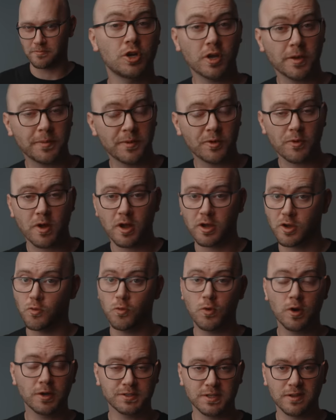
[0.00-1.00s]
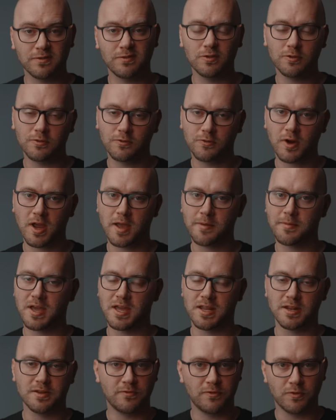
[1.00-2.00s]
Don't get me wrong, it works on full frame
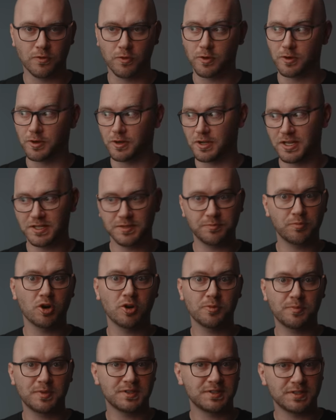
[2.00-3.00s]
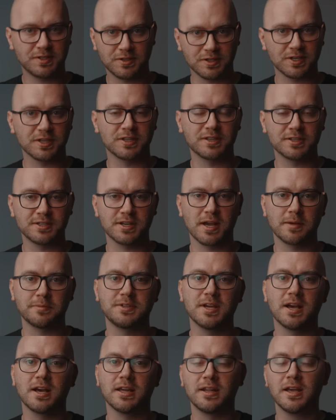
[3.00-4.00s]
and for its purpose, it'll get the job
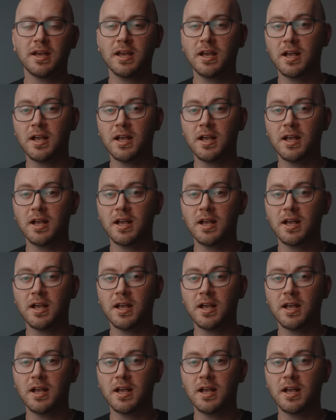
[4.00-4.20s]
done.